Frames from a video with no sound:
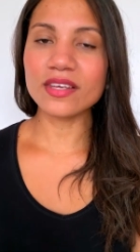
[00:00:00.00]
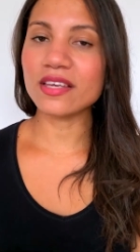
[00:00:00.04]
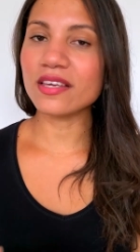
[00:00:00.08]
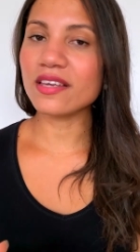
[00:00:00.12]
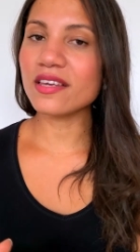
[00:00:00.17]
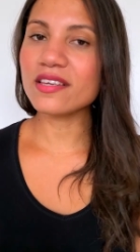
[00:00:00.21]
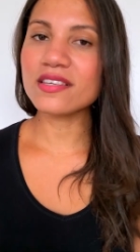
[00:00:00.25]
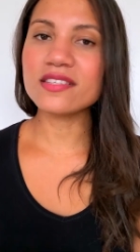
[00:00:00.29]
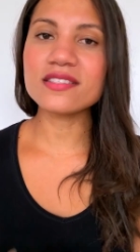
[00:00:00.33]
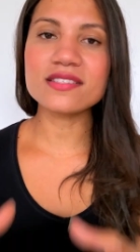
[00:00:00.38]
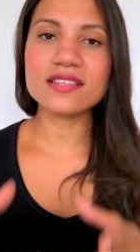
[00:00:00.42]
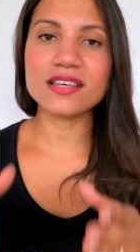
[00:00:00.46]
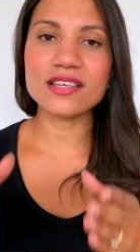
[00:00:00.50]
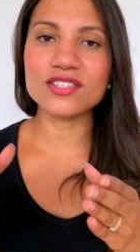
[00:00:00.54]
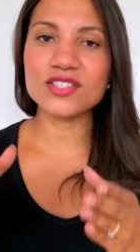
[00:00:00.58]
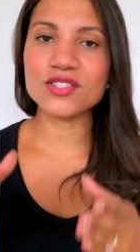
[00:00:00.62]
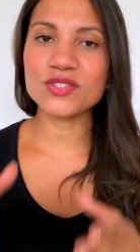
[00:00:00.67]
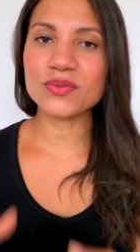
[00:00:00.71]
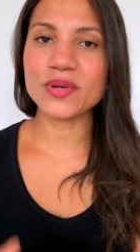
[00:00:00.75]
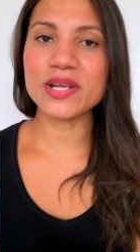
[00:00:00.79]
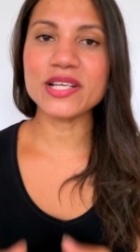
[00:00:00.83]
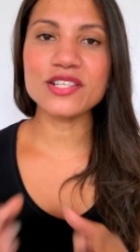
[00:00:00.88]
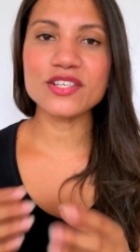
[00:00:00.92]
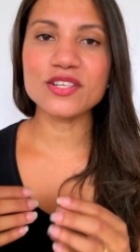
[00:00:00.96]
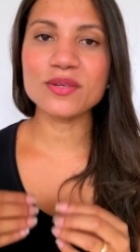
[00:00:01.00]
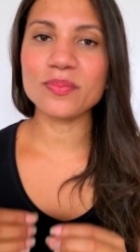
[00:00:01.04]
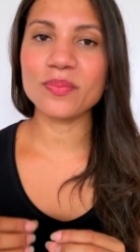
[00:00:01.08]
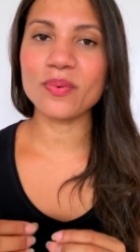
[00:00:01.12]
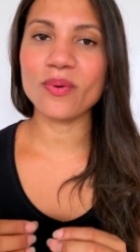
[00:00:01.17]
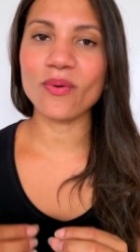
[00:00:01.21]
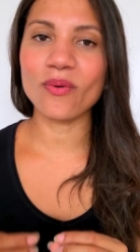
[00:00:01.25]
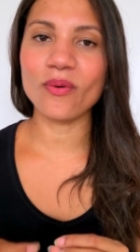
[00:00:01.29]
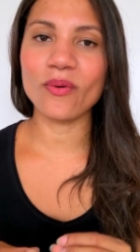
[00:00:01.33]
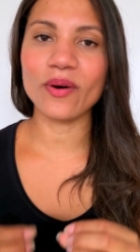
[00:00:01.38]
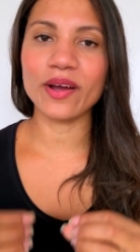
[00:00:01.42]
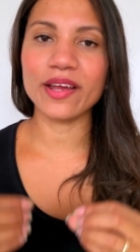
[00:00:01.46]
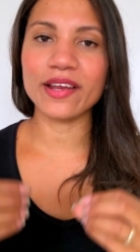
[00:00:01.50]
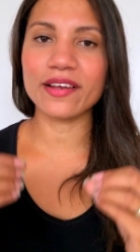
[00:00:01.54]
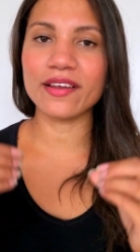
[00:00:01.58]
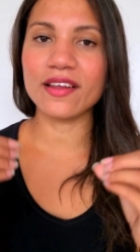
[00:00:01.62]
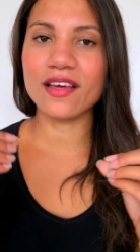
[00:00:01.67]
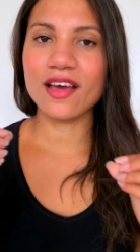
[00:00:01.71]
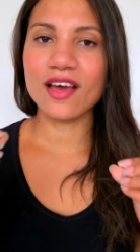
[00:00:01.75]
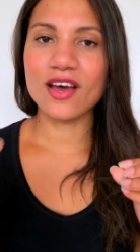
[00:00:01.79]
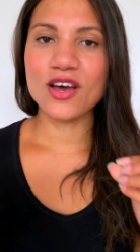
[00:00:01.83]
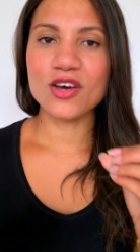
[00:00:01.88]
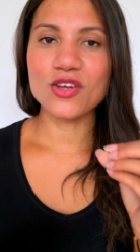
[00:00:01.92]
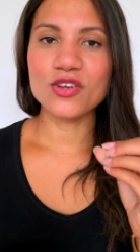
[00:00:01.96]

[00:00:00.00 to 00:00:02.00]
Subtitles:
He is like straight to the point,